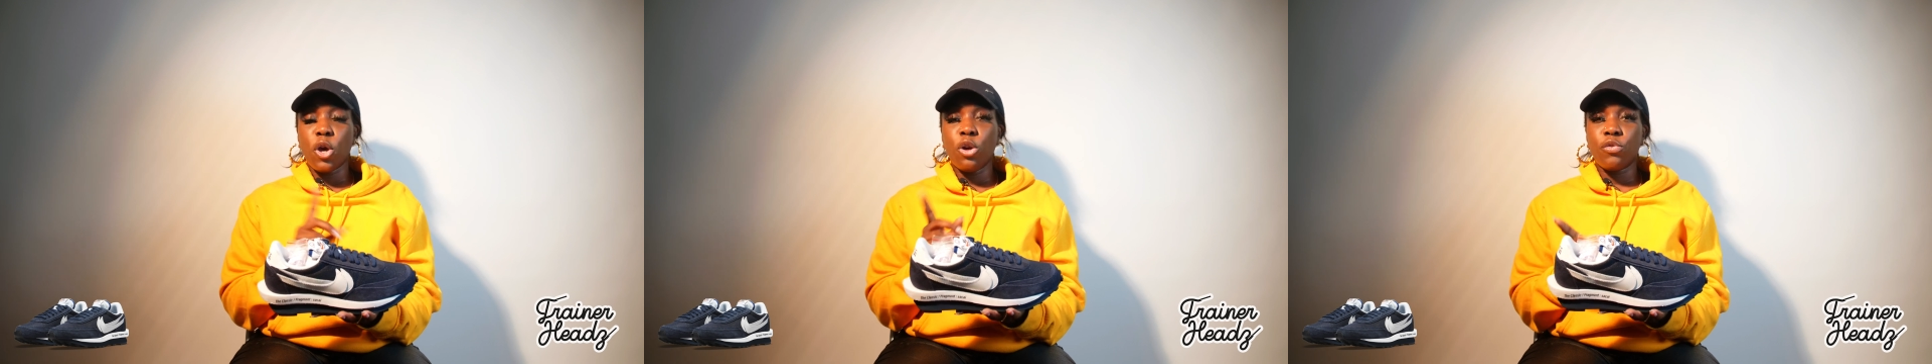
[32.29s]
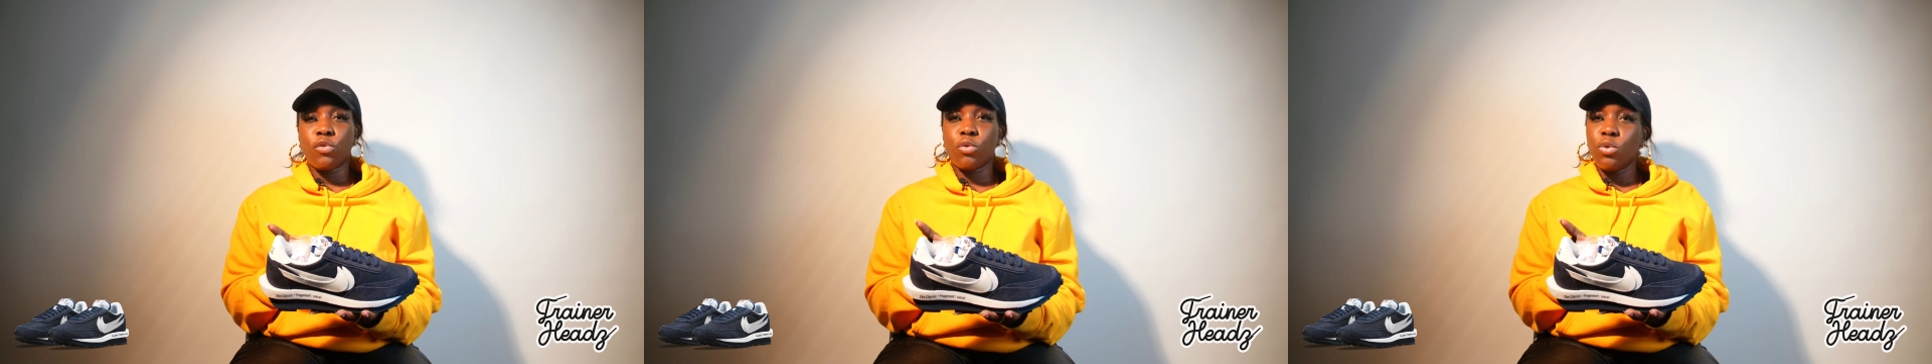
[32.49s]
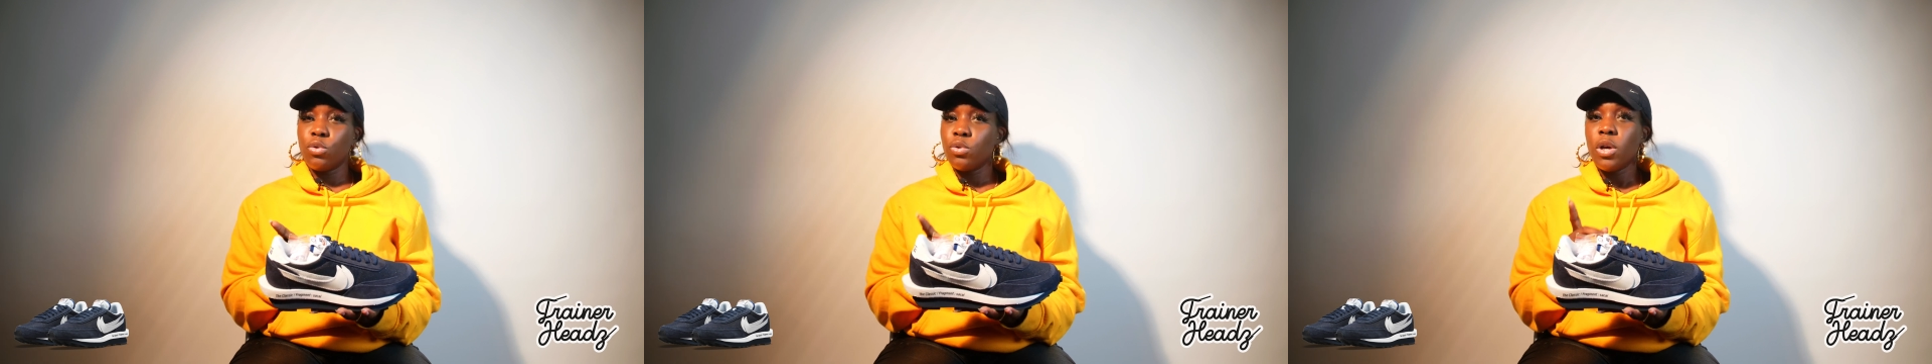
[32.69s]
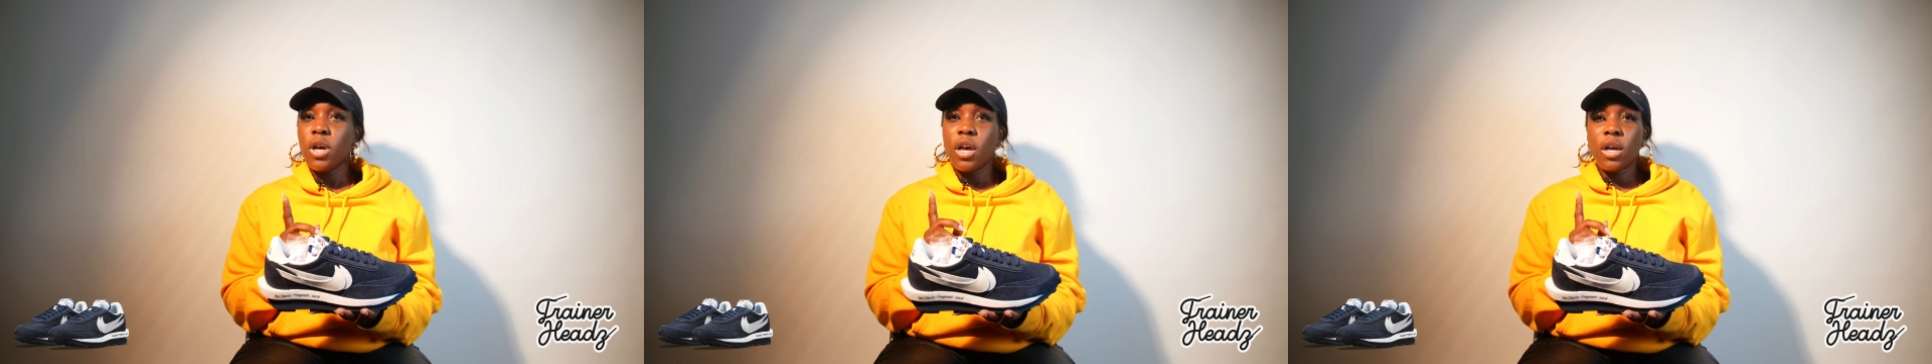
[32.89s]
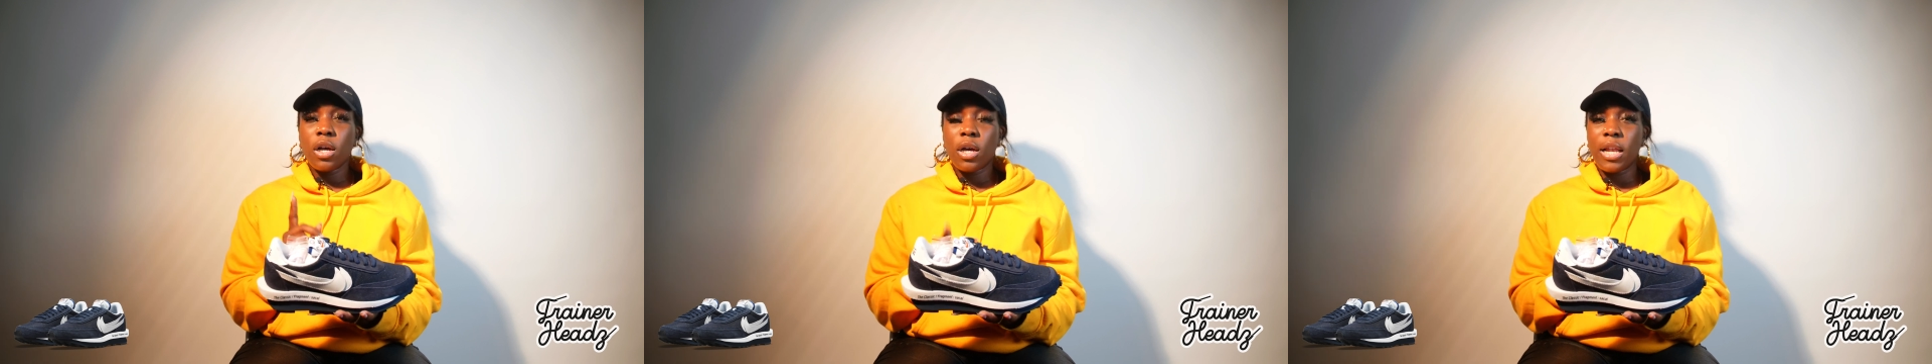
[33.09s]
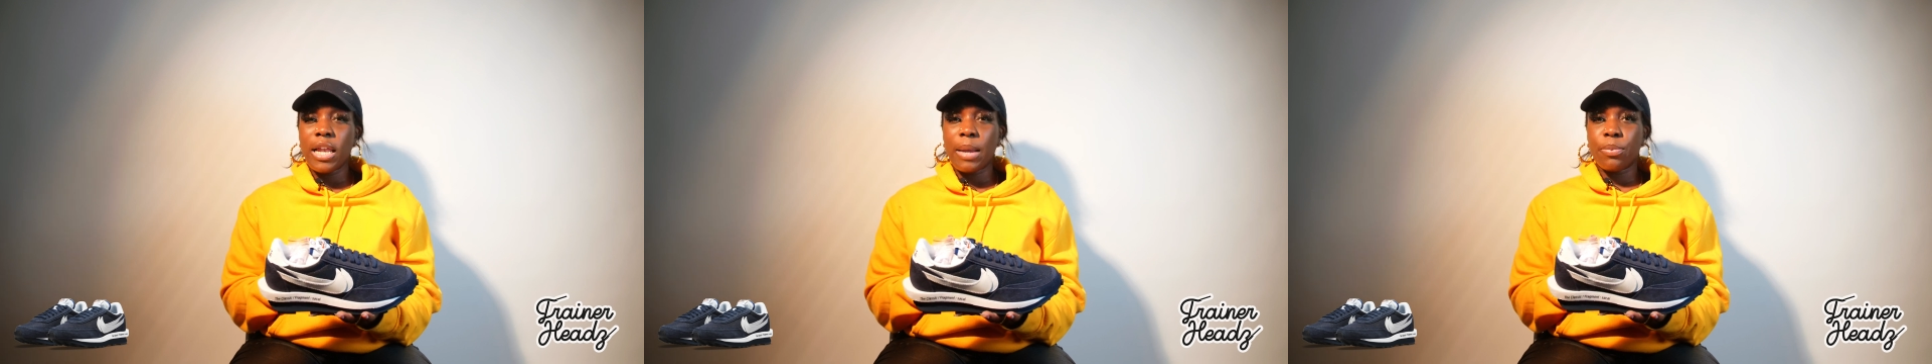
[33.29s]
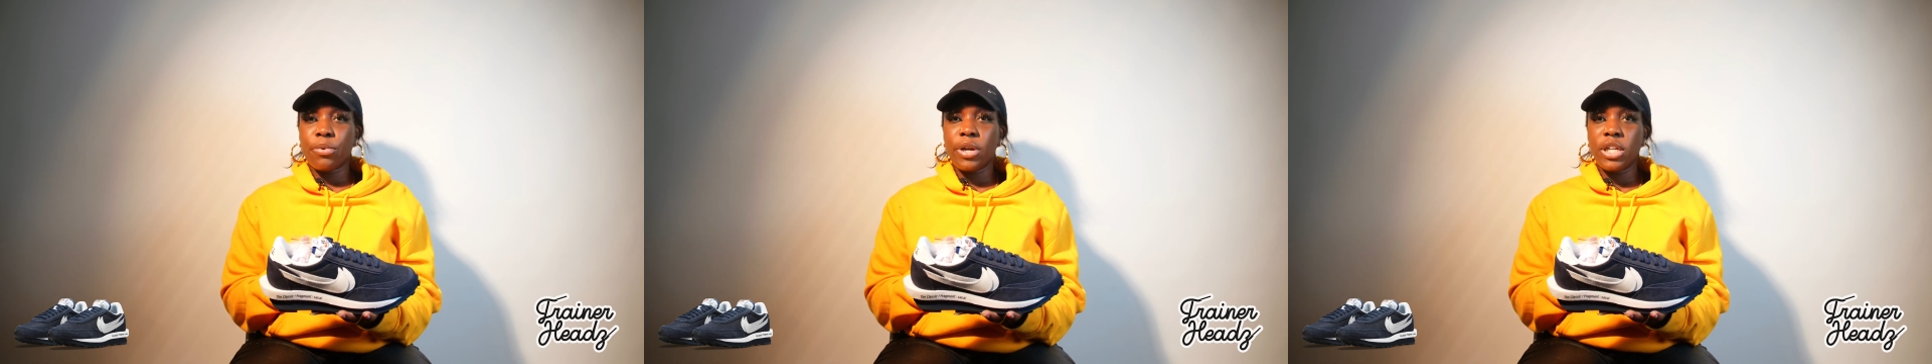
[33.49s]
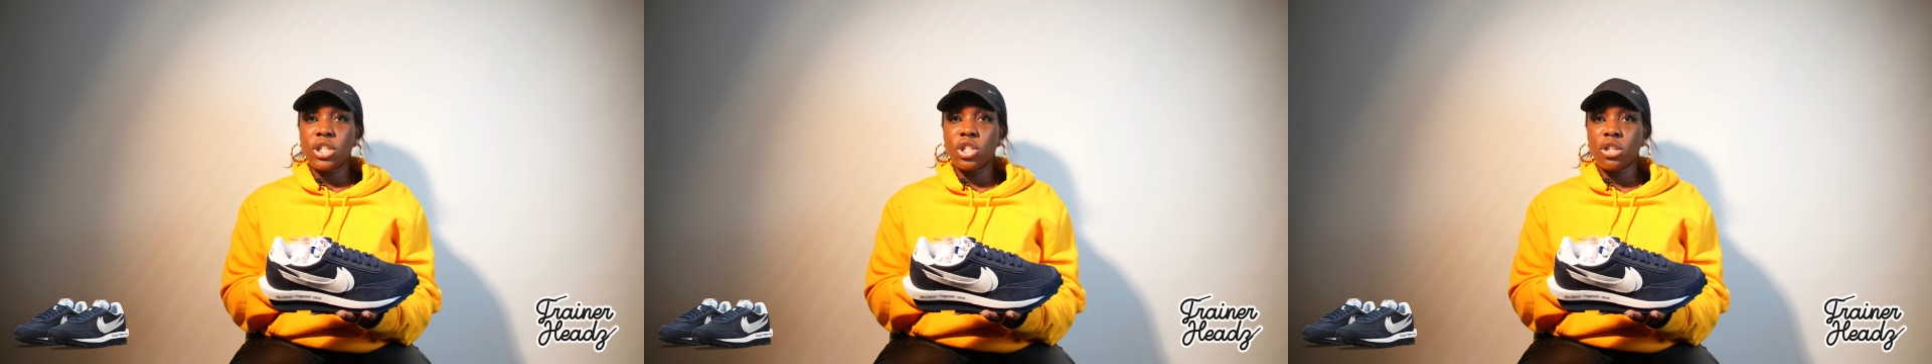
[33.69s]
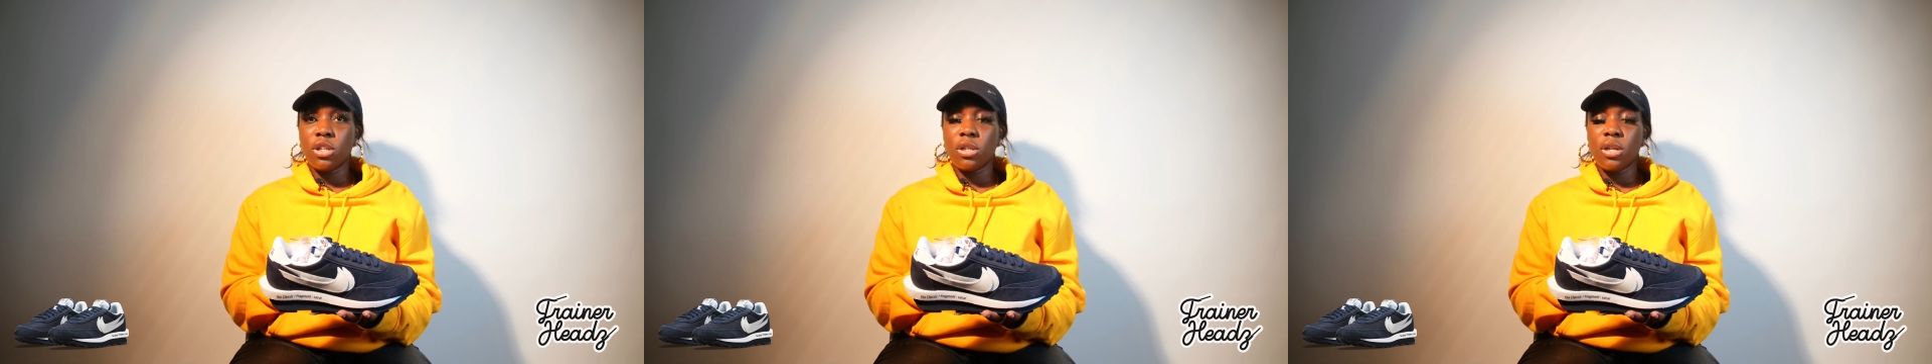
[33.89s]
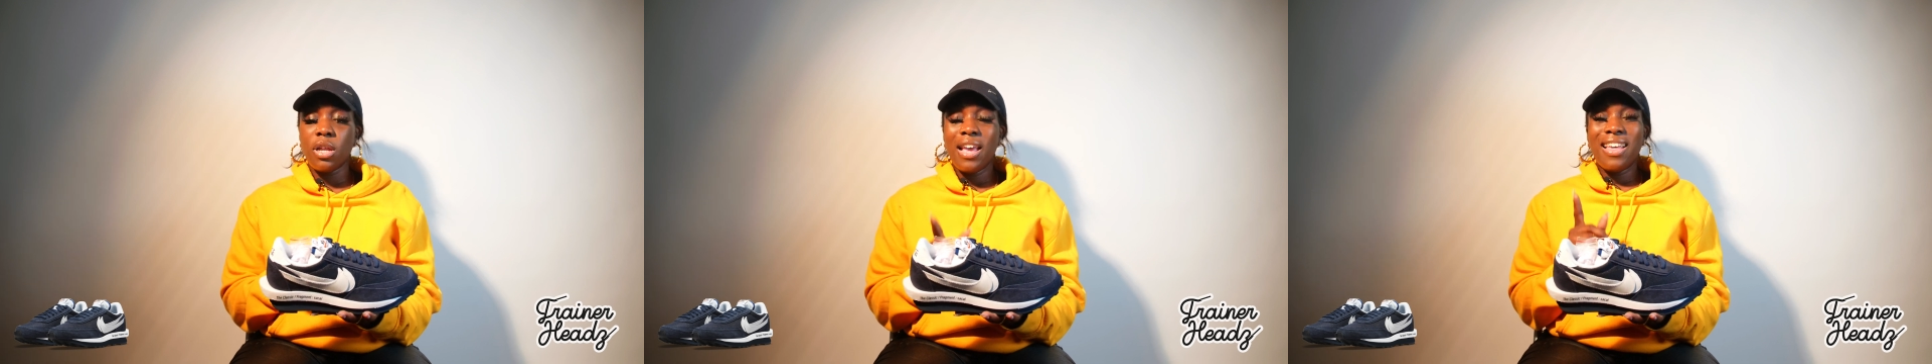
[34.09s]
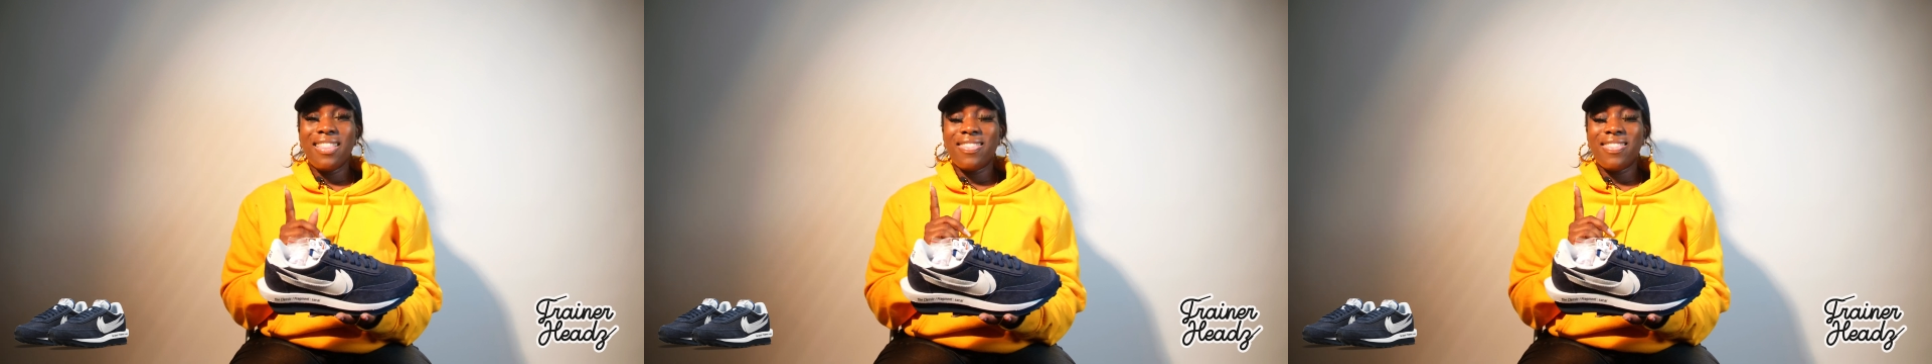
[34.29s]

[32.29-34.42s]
overall collaboration